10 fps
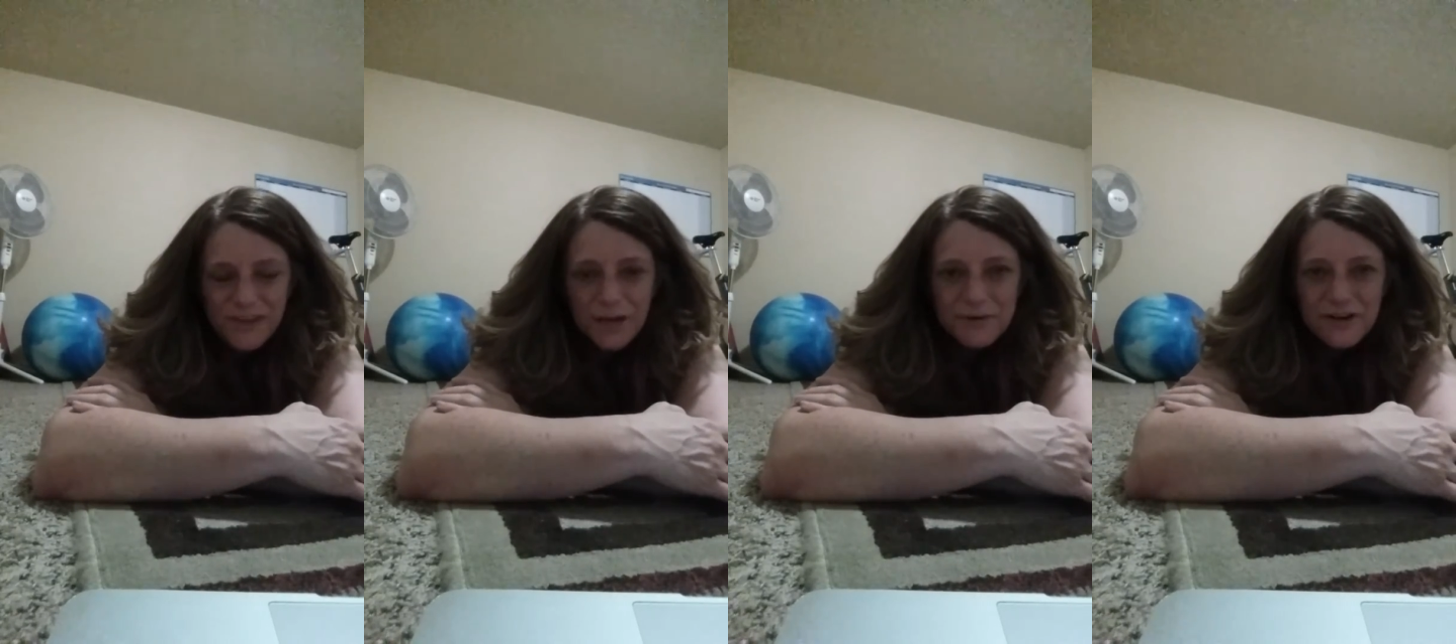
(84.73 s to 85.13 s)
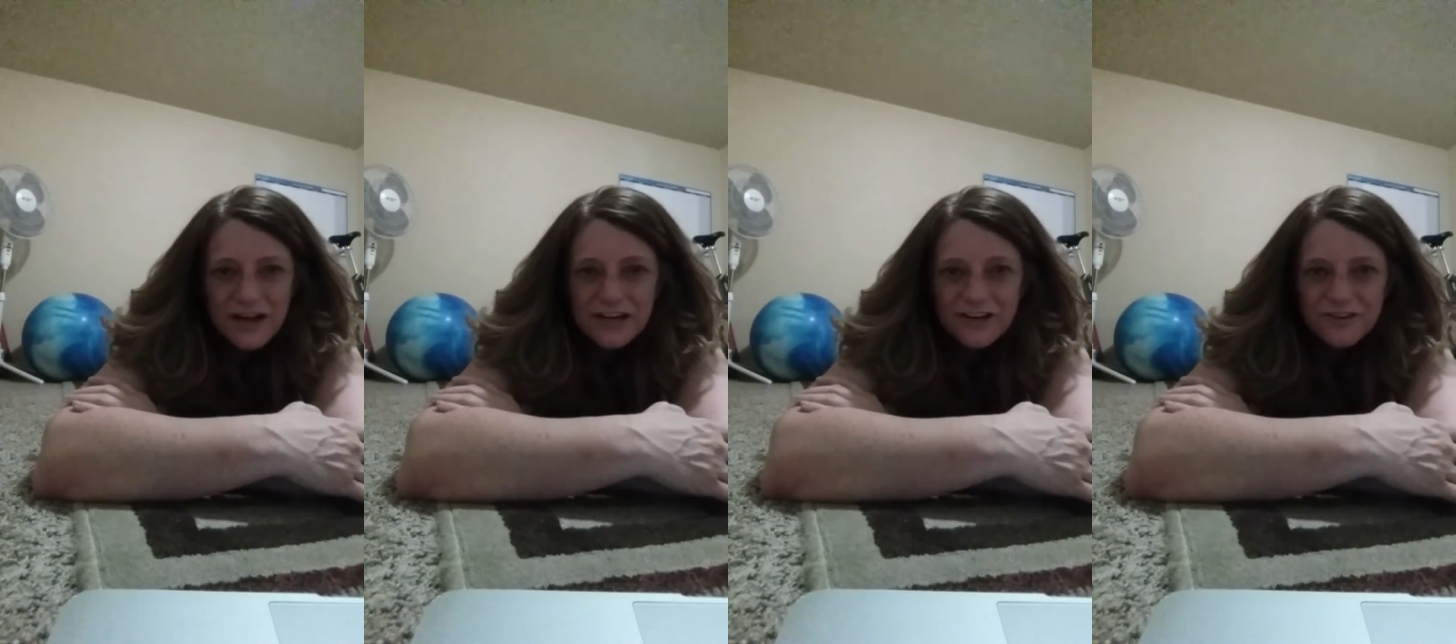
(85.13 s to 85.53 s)
Let me know
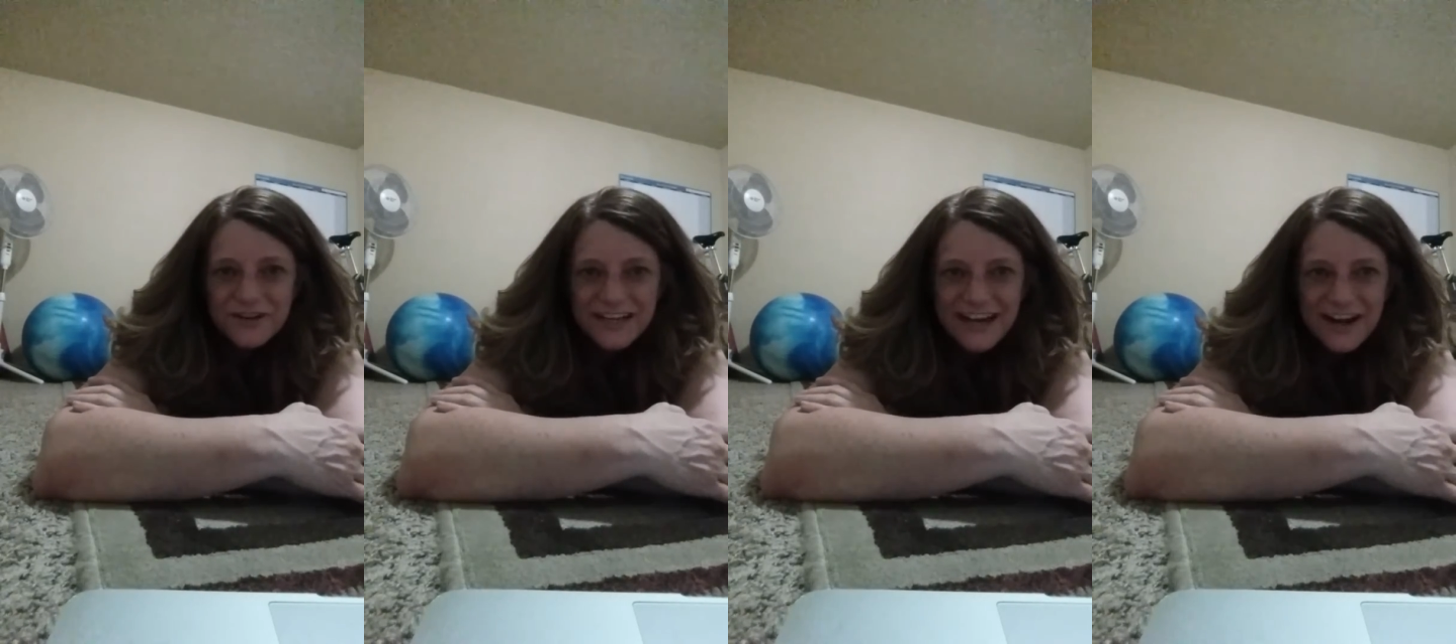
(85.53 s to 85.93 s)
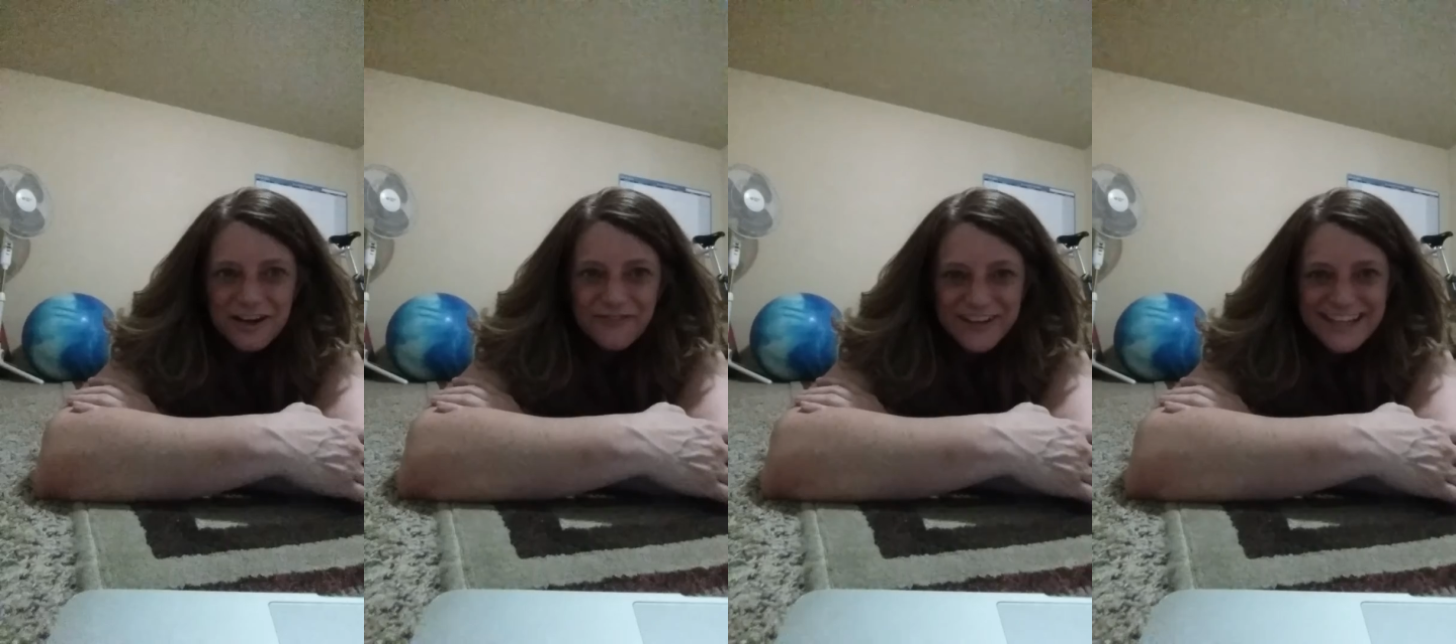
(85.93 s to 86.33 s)
how you're doing and how
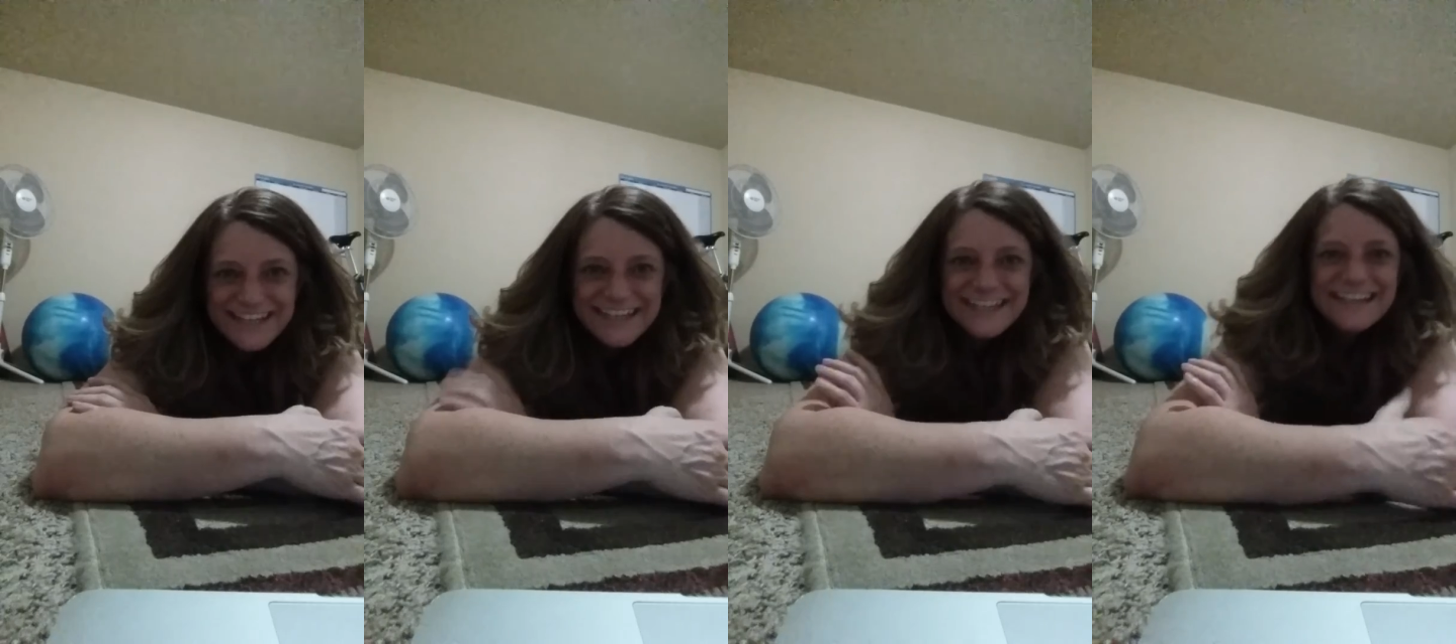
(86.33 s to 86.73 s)
you're feeling.